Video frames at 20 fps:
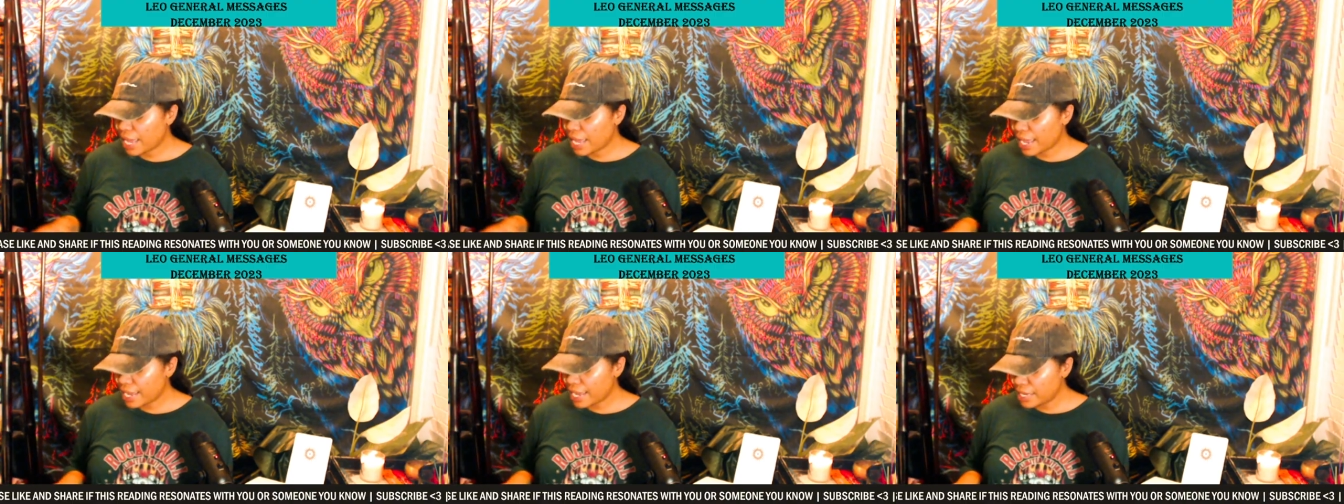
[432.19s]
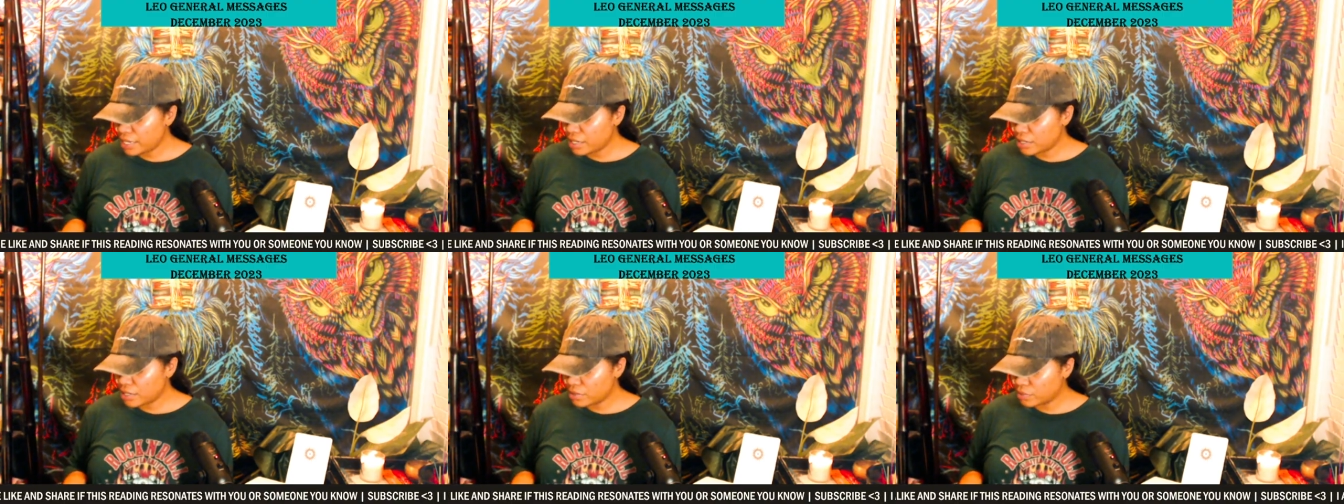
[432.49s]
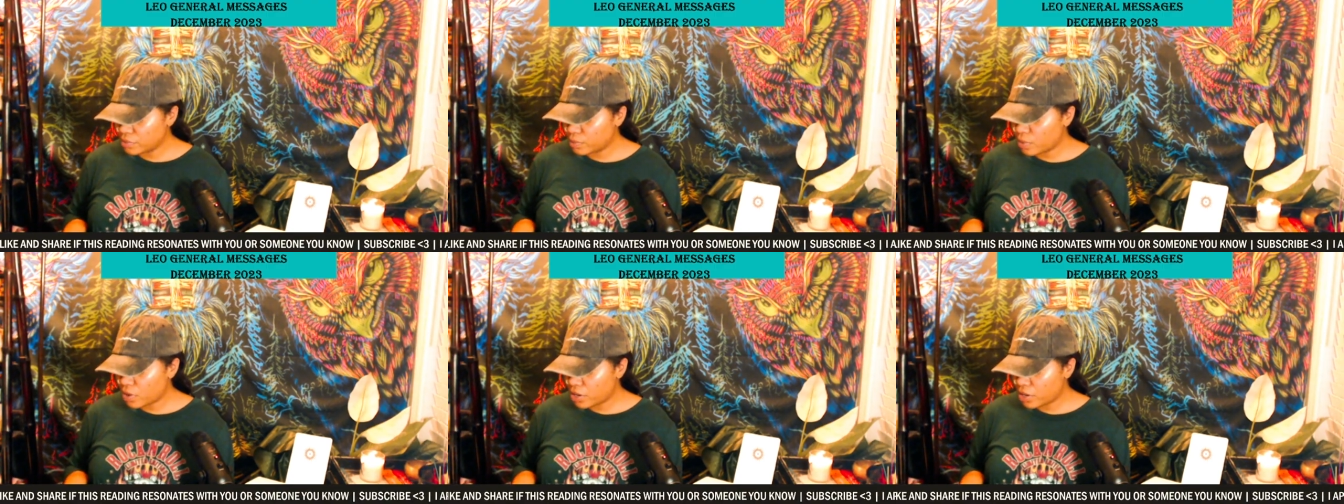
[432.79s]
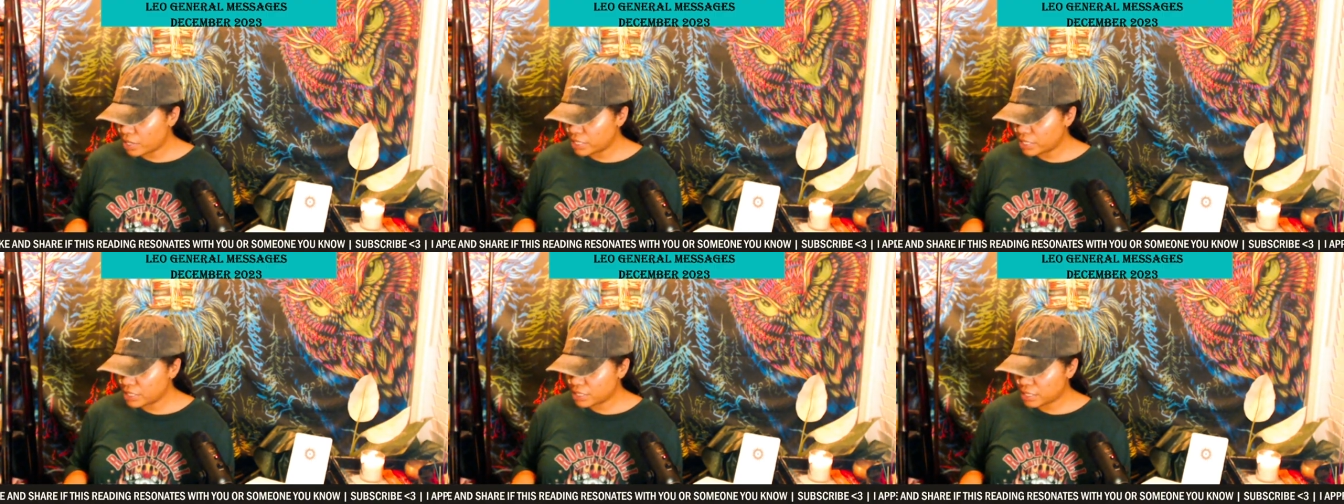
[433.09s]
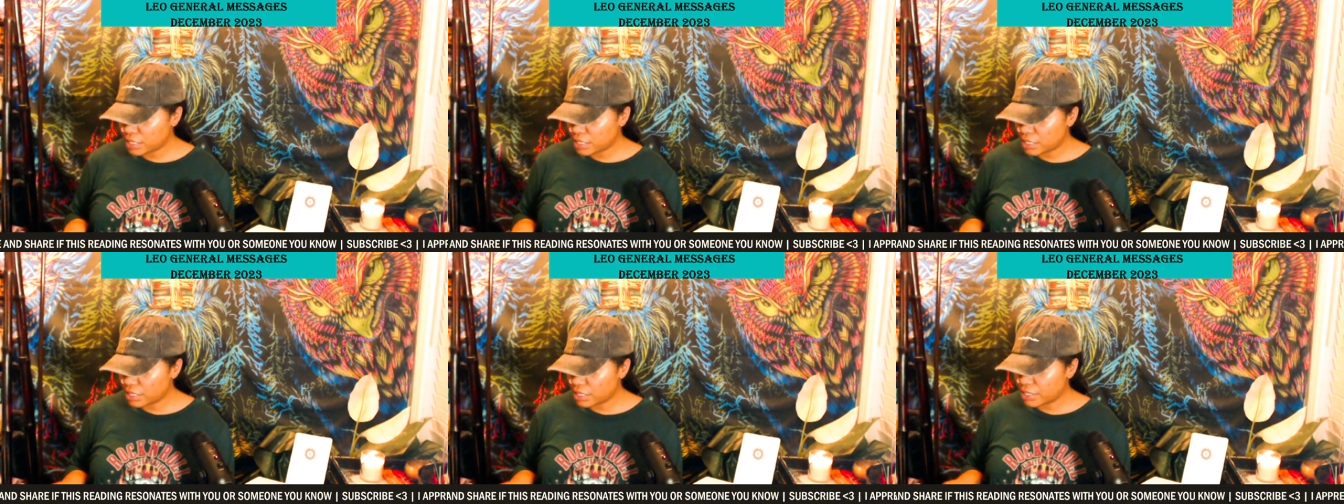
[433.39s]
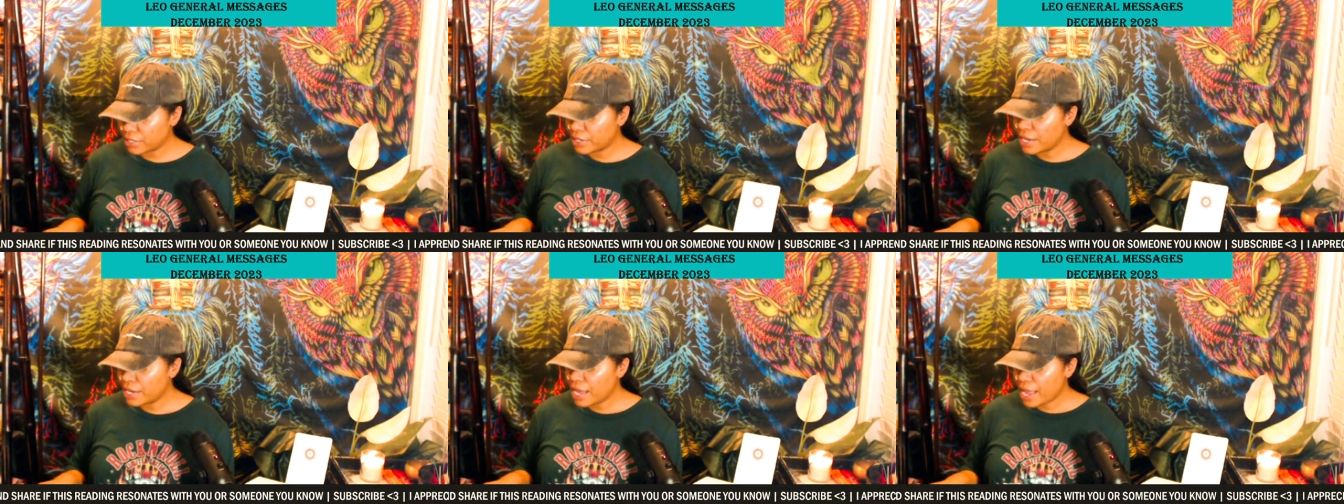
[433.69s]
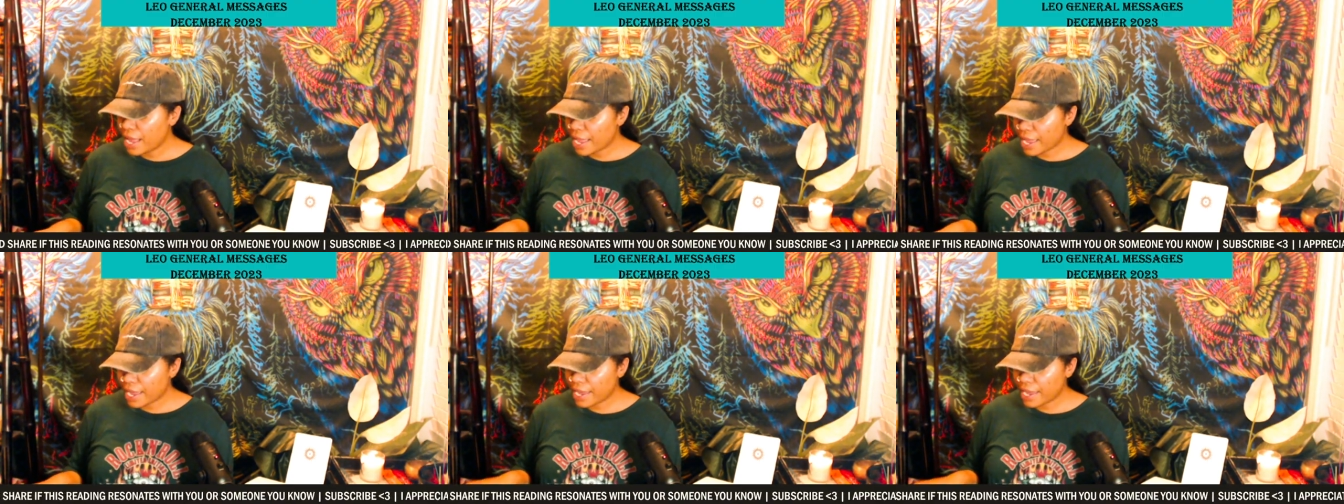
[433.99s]
Eight of Wands here,
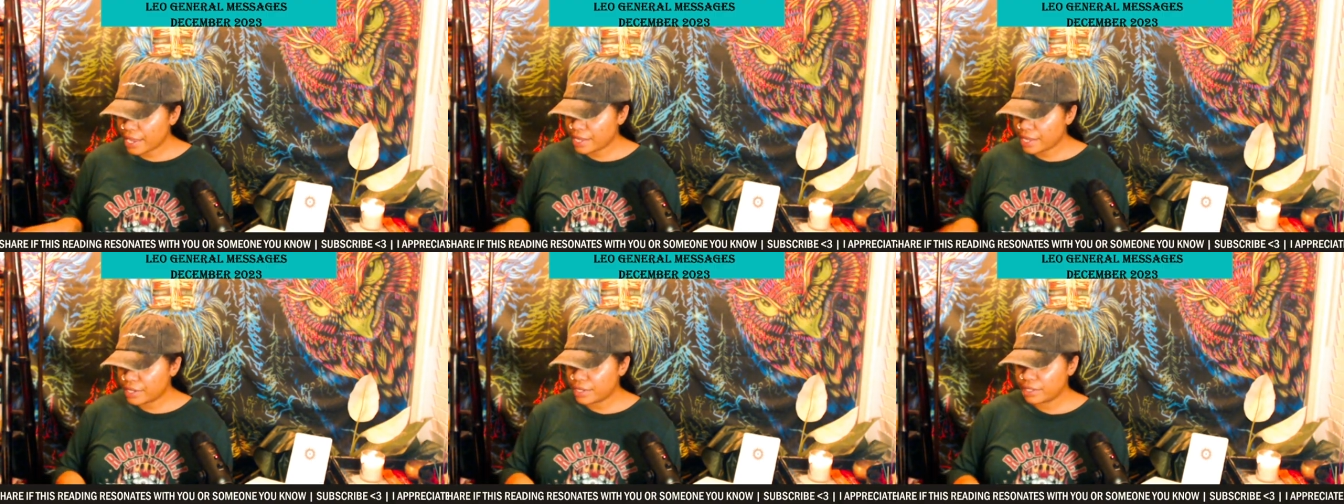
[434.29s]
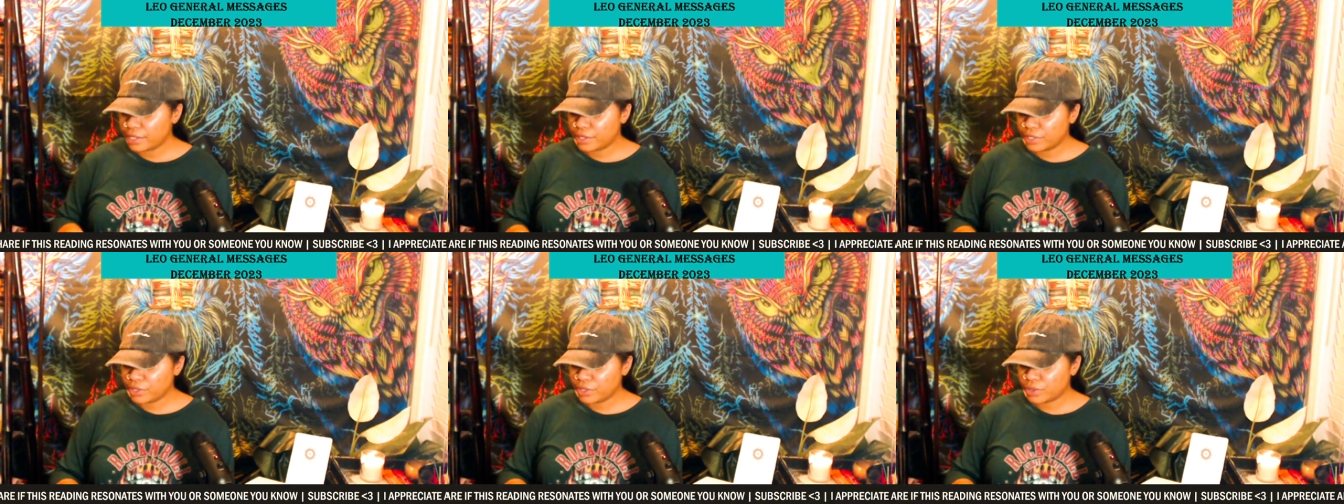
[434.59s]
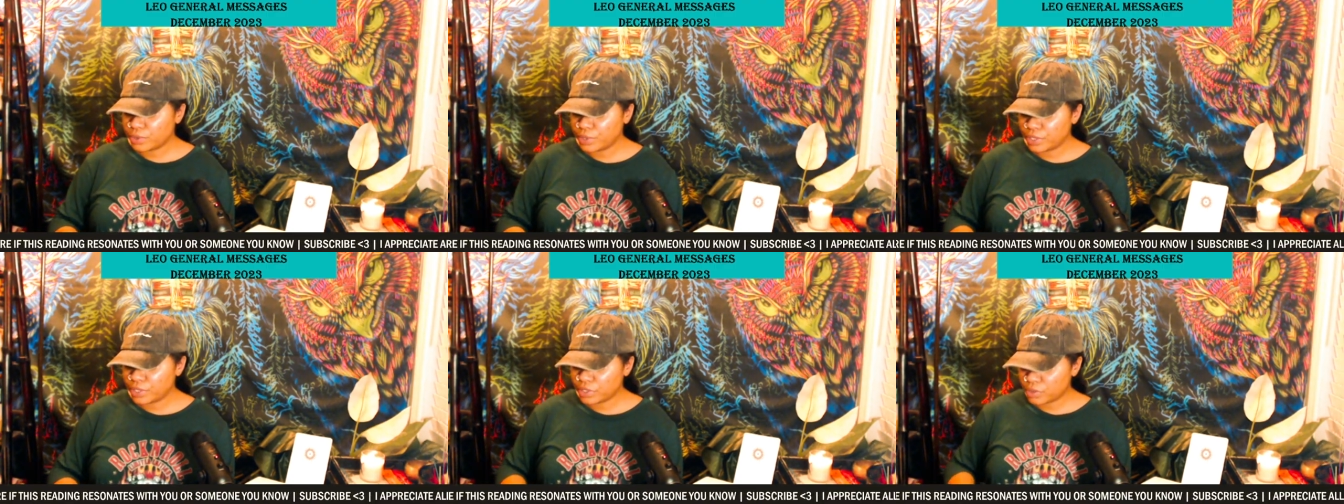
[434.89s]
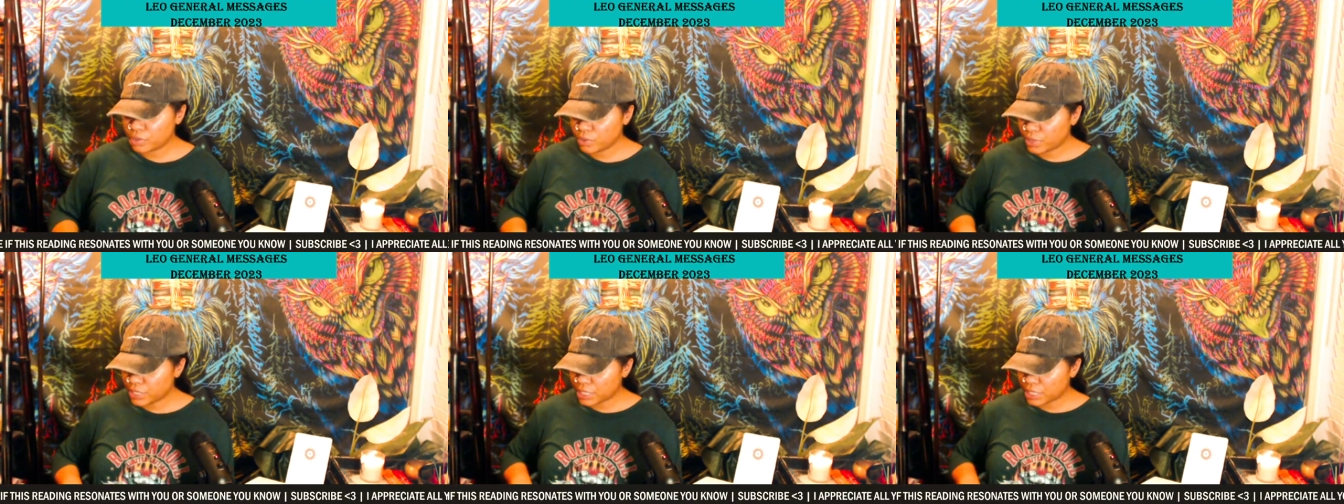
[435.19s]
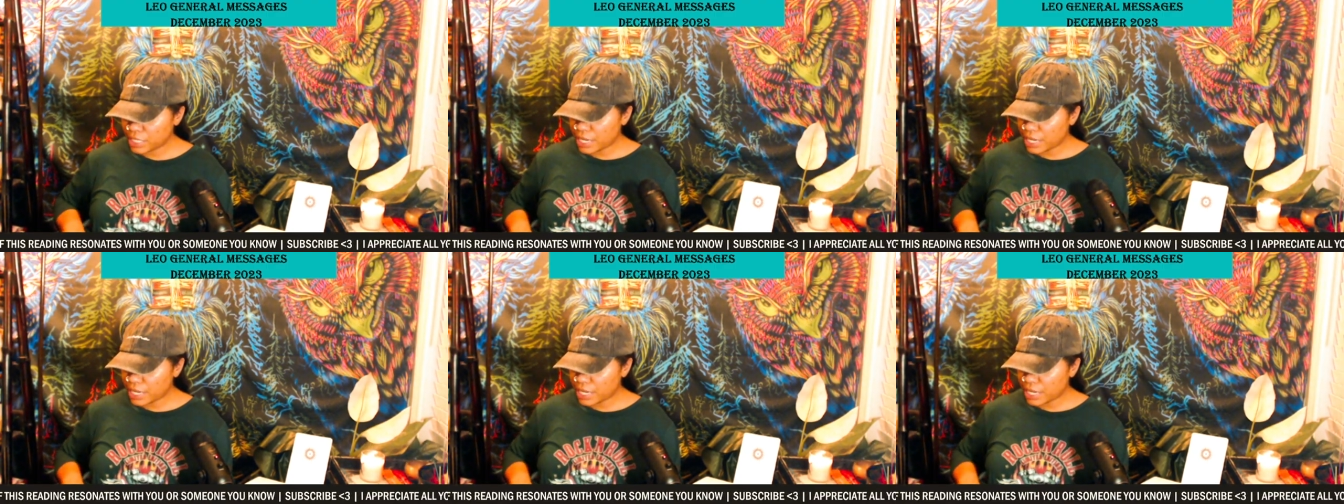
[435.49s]
and the Three of Swords.